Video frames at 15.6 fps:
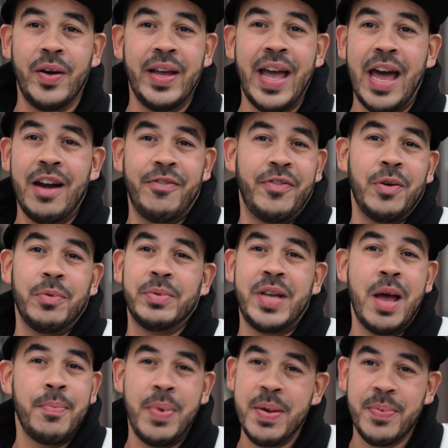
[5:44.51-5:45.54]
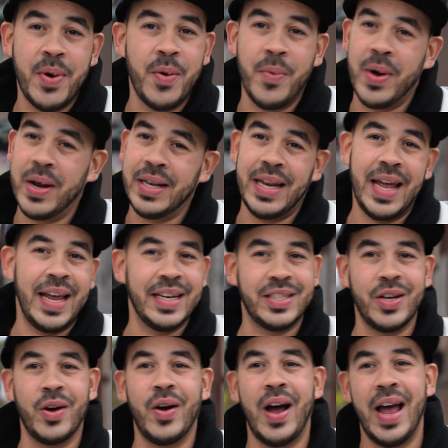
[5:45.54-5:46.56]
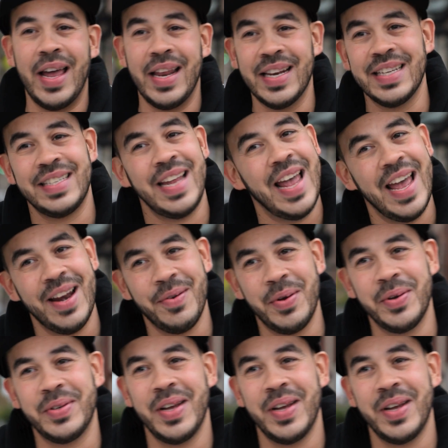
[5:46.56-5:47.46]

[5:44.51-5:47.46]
He had to film 10 people in one day, so I understand.